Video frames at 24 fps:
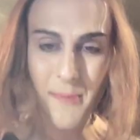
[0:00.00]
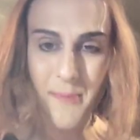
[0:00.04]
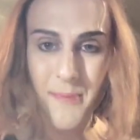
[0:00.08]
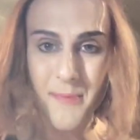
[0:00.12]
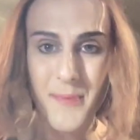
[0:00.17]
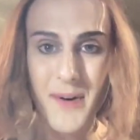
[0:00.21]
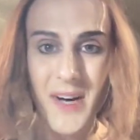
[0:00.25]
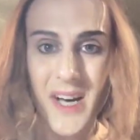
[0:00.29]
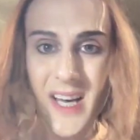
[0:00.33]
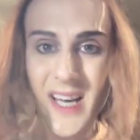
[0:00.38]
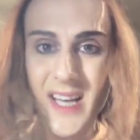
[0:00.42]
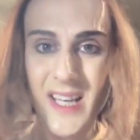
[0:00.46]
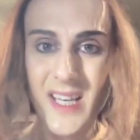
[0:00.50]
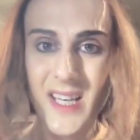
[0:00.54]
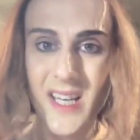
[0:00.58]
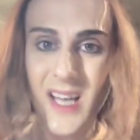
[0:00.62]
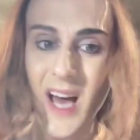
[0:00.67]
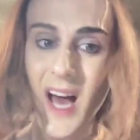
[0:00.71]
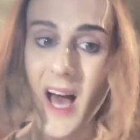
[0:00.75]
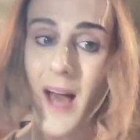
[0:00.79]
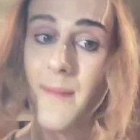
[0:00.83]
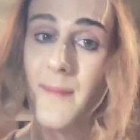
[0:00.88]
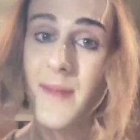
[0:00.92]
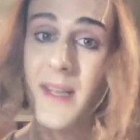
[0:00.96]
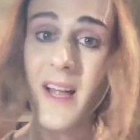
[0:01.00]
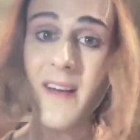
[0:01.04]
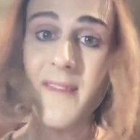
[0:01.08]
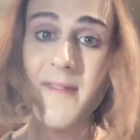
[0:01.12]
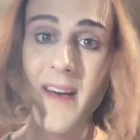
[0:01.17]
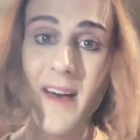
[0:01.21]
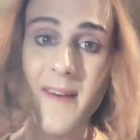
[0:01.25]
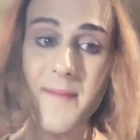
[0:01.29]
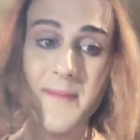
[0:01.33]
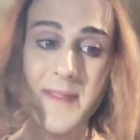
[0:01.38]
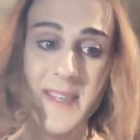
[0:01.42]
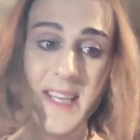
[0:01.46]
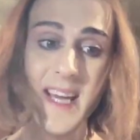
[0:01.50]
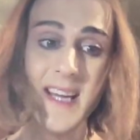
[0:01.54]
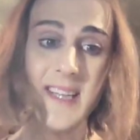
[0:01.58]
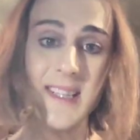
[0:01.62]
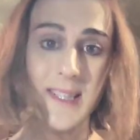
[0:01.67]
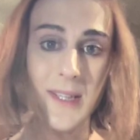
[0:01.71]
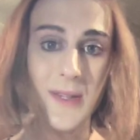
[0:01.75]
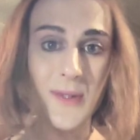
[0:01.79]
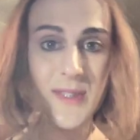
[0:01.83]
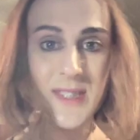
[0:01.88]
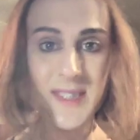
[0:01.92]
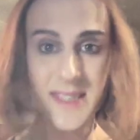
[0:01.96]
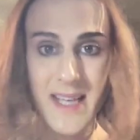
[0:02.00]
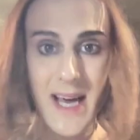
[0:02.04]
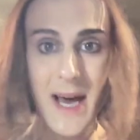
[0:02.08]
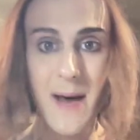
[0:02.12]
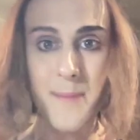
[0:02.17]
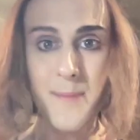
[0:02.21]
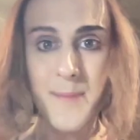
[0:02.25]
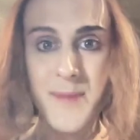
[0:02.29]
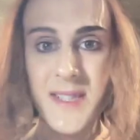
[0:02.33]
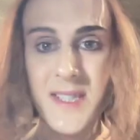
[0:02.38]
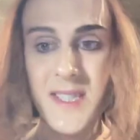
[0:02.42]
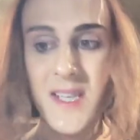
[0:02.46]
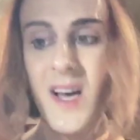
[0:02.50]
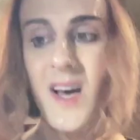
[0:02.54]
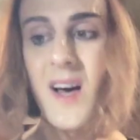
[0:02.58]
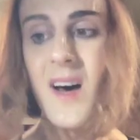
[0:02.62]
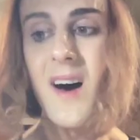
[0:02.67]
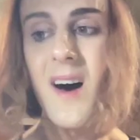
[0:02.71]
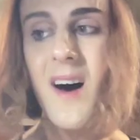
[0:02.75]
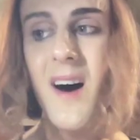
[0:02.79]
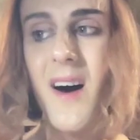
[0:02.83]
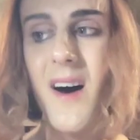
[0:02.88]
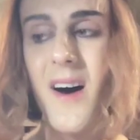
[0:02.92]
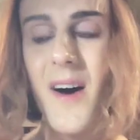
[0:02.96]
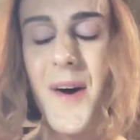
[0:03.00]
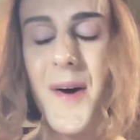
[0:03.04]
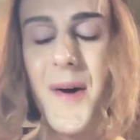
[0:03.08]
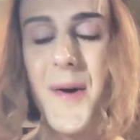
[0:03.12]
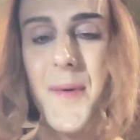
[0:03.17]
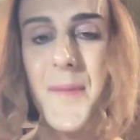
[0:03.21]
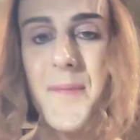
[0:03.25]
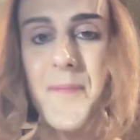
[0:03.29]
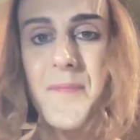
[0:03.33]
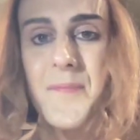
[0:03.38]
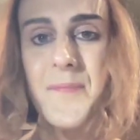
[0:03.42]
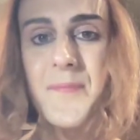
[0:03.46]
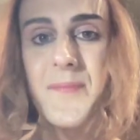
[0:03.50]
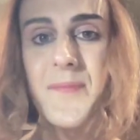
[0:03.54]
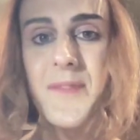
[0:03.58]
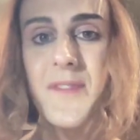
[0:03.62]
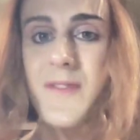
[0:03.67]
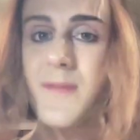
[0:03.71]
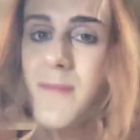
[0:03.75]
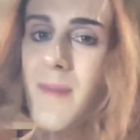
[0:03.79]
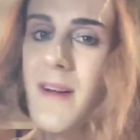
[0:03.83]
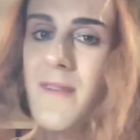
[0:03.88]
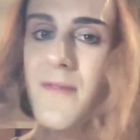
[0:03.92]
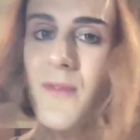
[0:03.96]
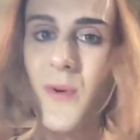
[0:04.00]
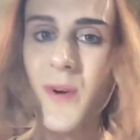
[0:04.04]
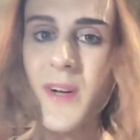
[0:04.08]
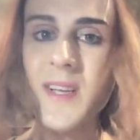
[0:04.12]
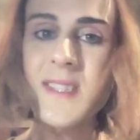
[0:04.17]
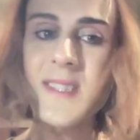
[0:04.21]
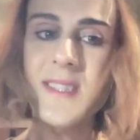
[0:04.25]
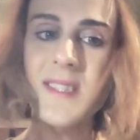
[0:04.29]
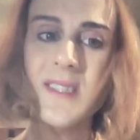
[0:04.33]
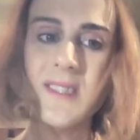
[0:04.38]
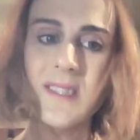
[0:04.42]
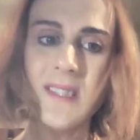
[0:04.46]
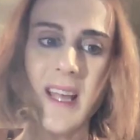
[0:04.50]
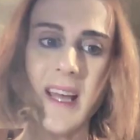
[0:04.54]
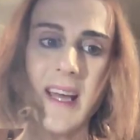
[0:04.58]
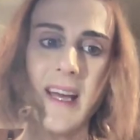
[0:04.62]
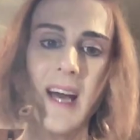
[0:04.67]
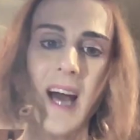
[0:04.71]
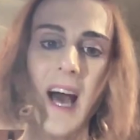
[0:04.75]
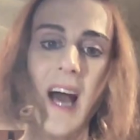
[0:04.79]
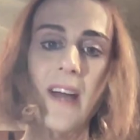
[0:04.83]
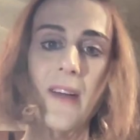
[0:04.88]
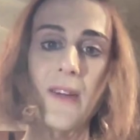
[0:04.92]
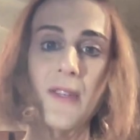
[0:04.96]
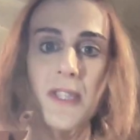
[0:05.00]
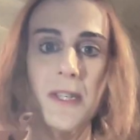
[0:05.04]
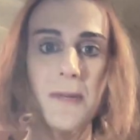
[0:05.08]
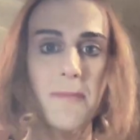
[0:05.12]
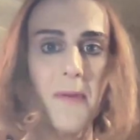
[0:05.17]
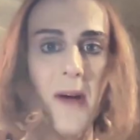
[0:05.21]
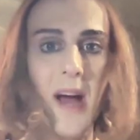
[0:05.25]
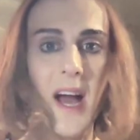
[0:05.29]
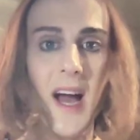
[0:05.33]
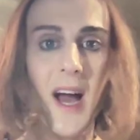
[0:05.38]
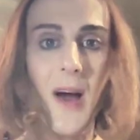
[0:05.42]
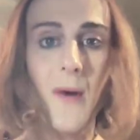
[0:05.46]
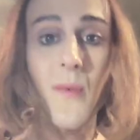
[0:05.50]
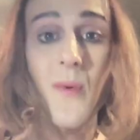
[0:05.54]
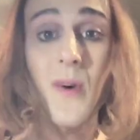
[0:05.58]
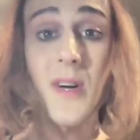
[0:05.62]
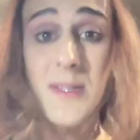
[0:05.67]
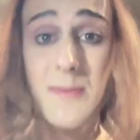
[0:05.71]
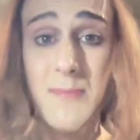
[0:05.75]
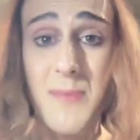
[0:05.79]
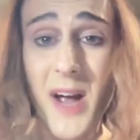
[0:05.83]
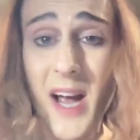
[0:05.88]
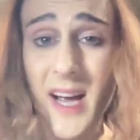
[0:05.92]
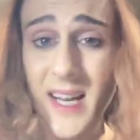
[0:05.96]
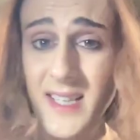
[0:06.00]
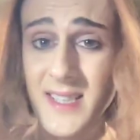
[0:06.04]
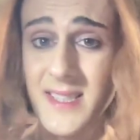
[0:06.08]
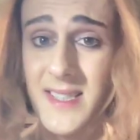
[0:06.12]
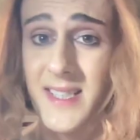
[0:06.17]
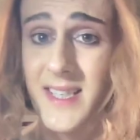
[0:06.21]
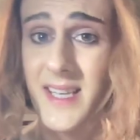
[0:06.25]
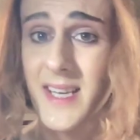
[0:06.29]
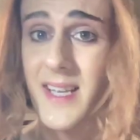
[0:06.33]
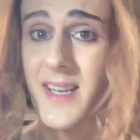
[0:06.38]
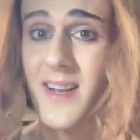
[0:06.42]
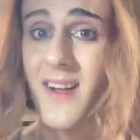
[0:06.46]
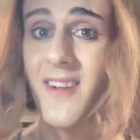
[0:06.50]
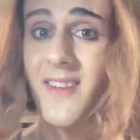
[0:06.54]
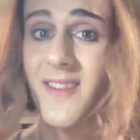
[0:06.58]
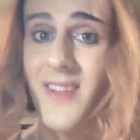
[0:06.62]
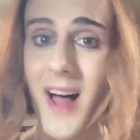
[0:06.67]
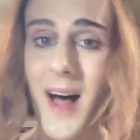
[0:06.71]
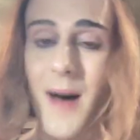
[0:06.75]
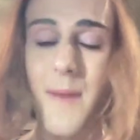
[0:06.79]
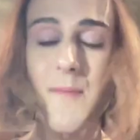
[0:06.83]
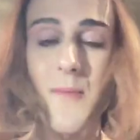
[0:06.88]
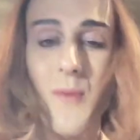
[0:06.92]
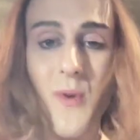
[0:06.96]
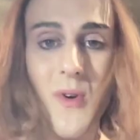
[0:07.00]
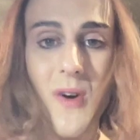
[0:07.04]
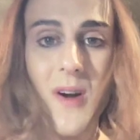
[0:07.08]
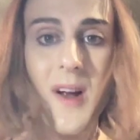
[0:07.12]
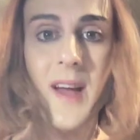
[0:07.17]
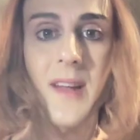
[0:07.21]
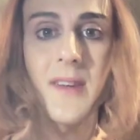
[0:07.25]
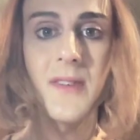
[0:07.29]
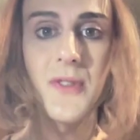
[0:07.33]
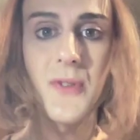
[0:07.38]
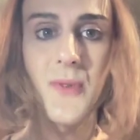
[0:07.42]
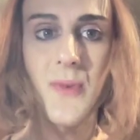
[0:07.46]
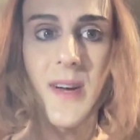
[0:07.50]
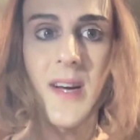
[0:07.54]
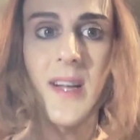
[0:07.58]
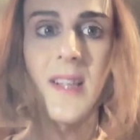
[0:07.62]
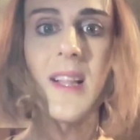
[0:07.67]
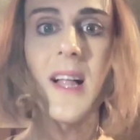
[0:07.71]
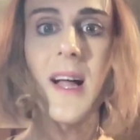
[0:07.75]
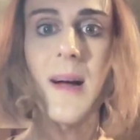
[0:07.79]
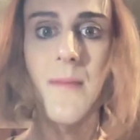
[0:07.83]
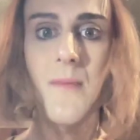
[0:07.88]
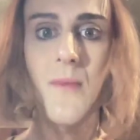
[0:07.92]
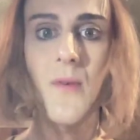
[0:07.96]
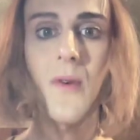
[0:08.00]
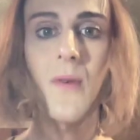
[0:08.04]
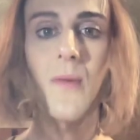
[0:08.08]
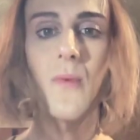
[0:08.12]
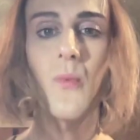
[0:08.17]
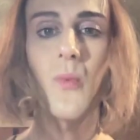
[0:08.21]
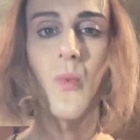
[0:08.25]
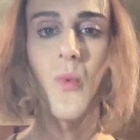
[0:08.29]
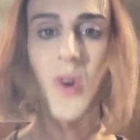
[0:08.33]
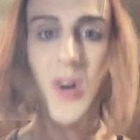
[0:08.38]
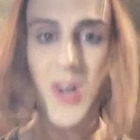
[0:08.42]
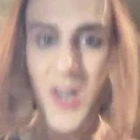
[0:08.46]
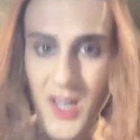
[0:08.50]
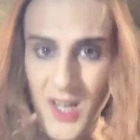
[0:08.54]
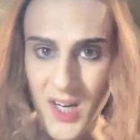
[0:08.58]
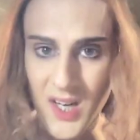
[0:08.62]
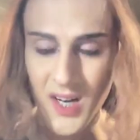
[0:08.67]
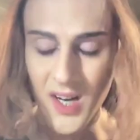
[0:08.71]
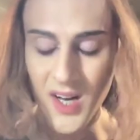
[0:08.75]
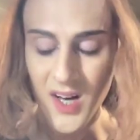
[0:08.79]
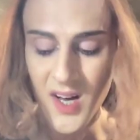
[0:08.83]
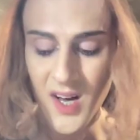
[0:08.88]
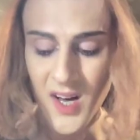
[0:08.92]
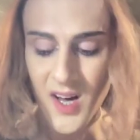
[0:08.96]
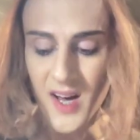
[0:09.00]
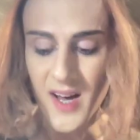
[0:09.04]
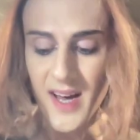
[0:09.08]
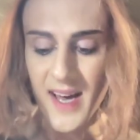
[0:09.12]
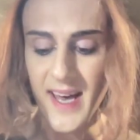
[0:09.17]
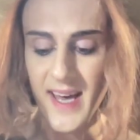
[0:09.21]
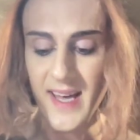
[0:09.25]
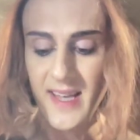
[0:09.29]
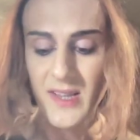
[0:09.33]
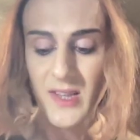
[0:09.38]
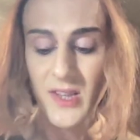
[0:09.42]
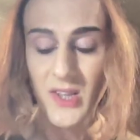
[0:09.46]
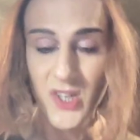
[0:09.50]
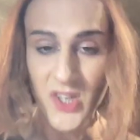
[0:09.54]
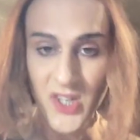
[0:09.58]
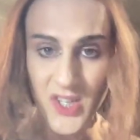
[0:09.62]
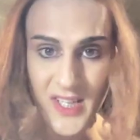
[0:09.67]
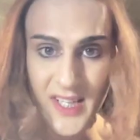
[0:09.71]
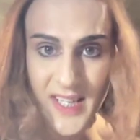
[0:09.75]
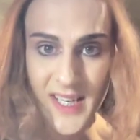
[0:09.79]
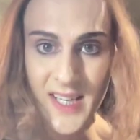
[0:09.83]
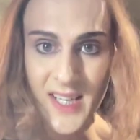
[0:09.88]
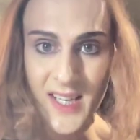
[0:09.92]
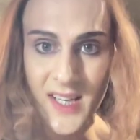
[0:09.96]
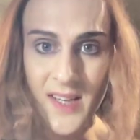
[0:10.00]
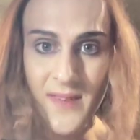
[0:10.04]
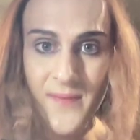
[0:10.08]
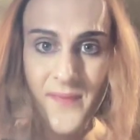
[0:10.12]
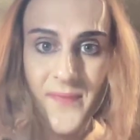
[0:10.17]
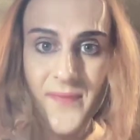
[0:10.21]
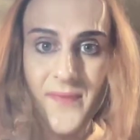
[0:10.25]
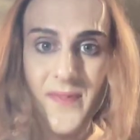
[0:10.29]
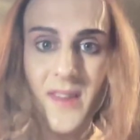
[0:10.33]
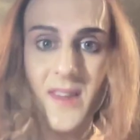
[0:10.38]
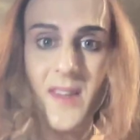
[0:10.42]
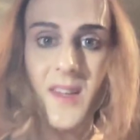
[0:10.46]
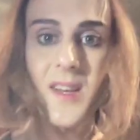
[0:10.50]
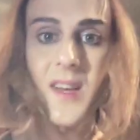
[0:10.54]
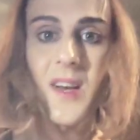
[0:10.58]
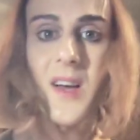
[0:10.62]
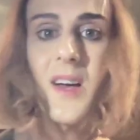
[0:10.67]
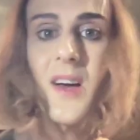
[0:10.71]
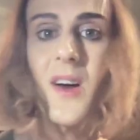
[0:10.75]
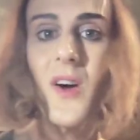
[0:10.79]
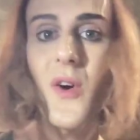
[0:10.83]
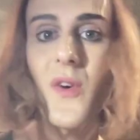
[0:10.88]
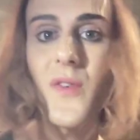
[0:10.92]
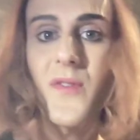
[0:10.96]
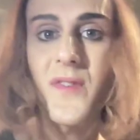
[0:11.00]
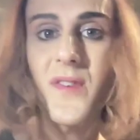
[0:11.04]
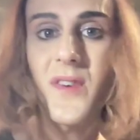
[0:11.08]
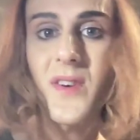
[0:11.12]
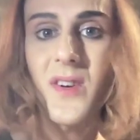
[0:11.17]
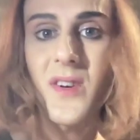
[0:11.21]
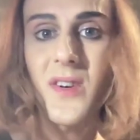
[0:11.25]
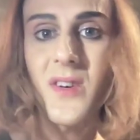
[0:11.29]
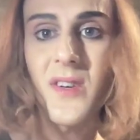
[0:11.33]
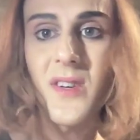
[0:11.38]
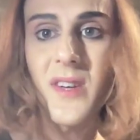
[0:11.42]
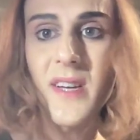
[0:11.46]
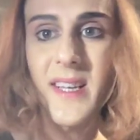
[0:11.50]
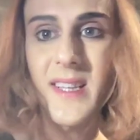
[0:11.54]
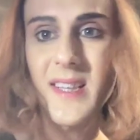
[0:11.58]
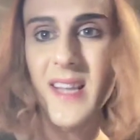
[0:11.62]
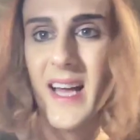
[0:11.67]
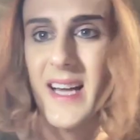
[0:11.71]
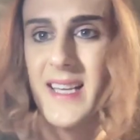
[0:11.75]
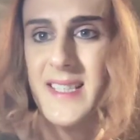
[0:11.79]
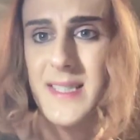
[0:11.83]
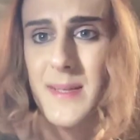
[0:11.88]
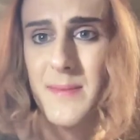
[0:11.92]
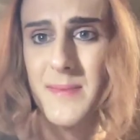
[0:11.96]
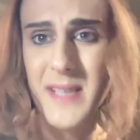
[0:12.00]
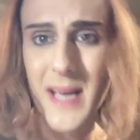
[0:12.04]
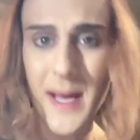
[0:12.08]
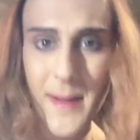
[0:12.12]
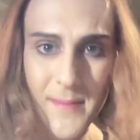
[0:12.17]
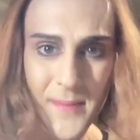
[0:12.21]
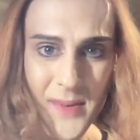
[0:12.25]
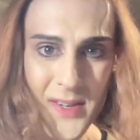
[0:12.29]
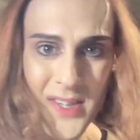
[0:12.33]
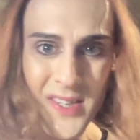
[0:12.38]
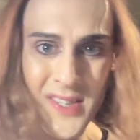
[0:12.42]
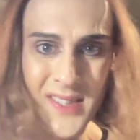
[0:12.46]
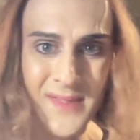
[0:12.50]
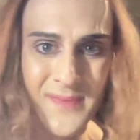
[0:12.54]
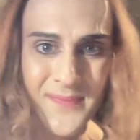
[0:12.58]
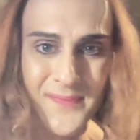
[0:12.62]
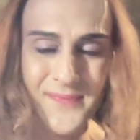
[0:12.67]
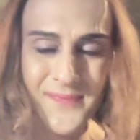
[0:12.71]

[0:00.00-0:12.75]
But I mean, I've taken little steps. For my voice, like I was practicing it a lot more and doing a lot more work and learning over in like September.